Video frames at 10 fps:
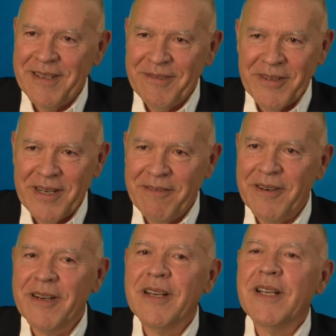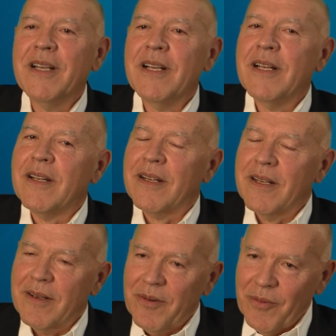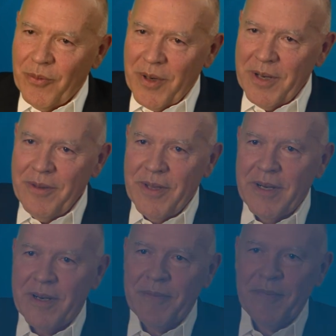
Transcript: and whatever. Why are you there?